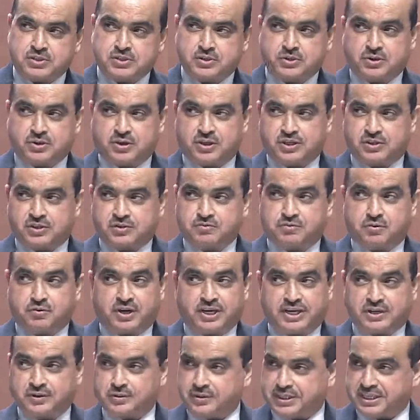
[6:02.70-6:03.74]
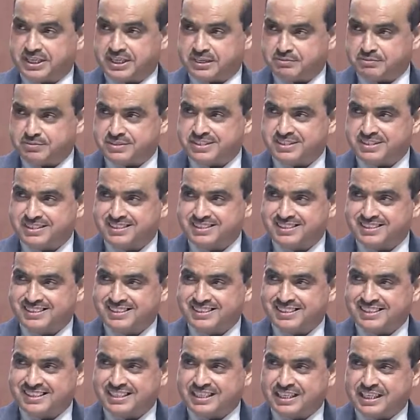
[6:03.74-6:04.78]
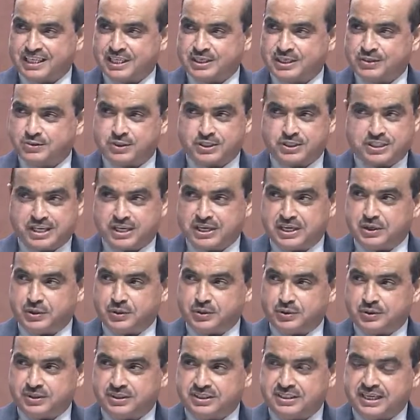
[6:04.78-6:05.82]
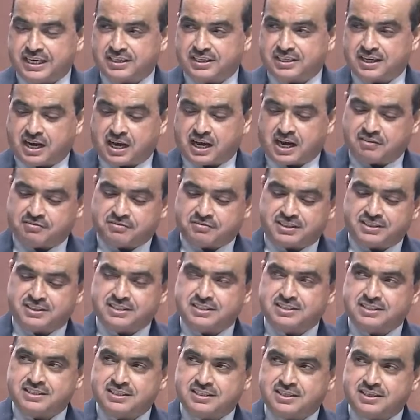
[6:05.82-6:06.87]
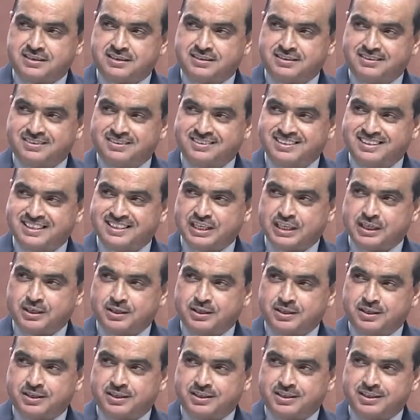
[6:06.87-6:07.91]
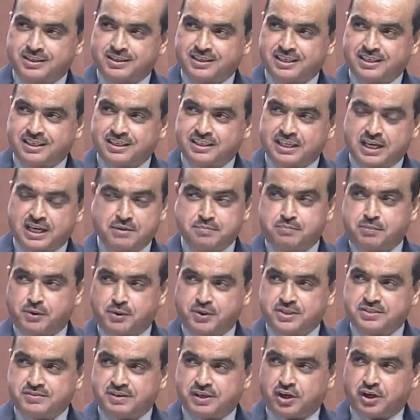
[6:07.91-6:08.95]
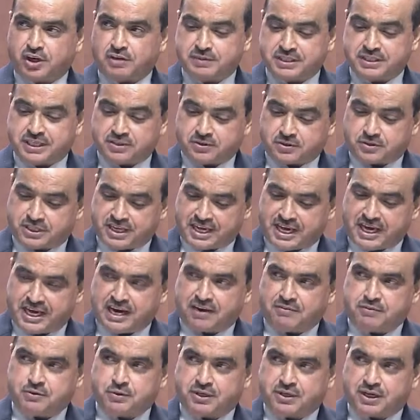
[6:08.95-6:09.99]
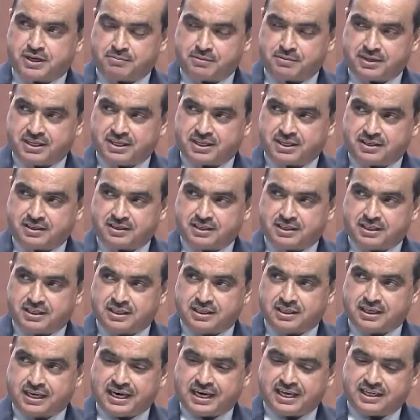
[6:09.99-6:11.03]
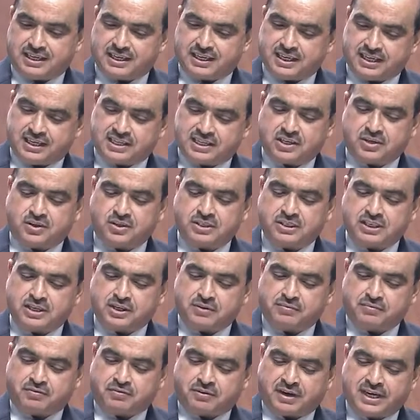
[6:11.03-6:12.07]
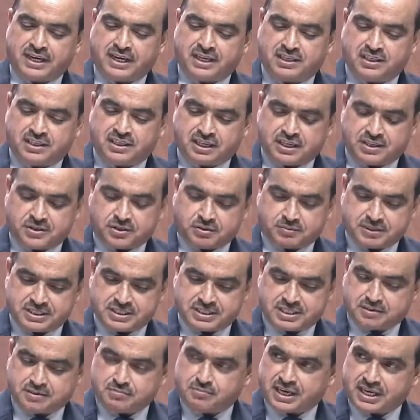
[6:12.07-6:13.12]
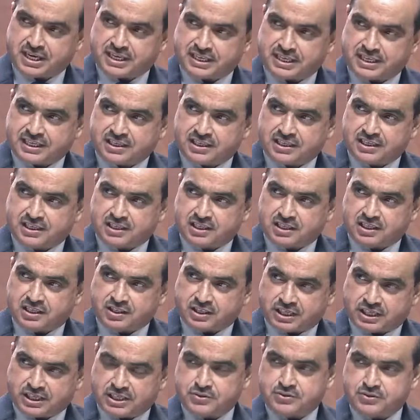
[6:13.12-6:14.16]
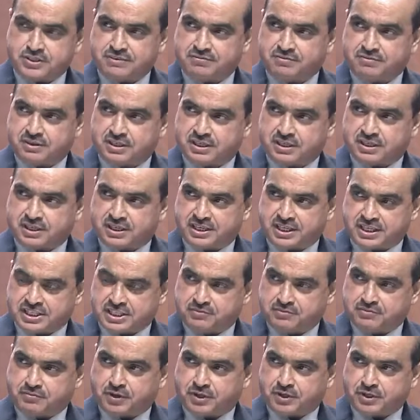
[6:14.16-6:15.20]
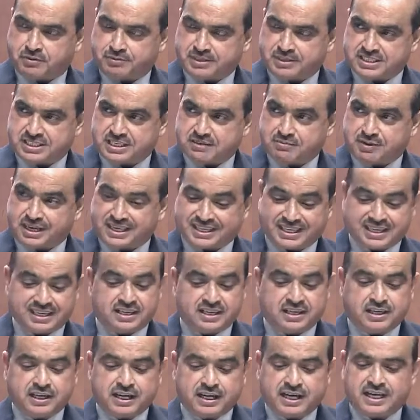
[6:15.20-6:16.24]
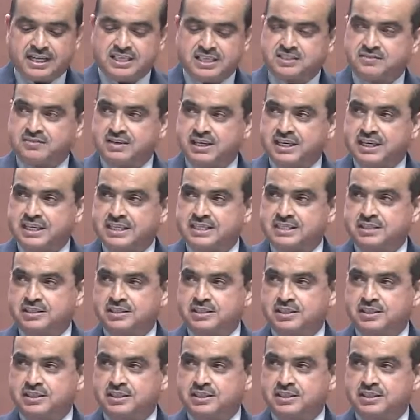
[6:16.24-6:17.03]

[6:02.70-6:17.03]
gone to foreign OEMs. So they know that after this year, the imports will not be there. So they have to come here, and here they find the domestic market, conducive regime for domestic market as well as